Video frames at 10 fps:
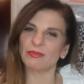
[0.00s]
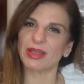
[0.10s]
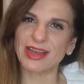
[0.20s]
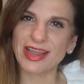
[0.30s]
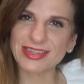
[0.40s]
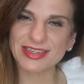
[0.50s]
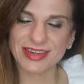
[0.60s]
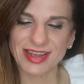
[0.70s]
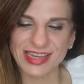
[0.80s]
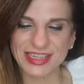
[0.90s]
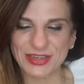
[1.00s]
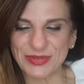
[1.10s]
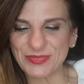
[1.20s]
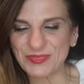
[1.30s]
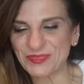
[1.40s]
My next
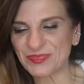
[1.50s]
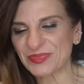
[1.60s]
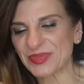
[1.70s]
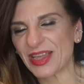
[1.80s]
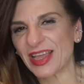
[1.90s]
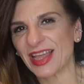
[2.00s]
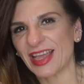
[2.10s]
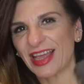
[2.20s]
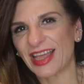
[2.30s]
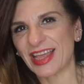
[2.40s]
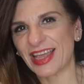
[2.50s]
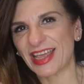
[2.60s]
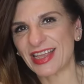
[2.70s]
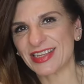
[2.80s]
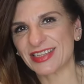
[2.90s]
item
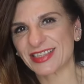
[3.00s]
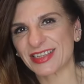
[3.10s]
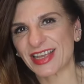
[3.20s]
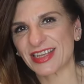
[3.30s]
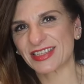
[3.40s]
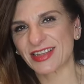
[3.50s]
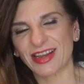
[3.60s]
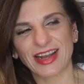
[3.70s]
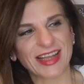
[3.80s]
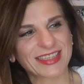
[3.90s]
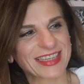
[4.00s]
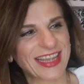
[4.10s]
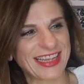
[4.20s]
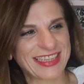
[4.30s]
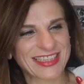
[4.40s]
is a sunglass
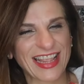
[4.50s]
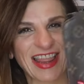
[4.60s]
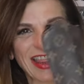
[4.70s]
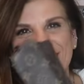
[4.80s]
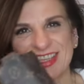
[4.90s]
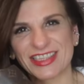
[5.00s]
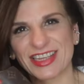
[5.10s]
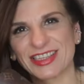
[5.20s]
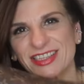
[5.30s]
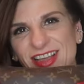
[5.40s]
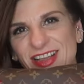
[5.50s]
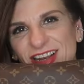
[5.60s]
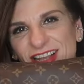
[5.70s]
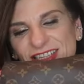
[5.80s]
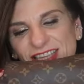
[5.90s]
case. This
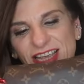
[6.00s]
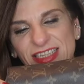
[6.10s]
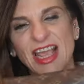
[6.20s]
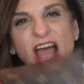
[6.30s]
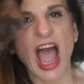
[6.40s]
sunglass case,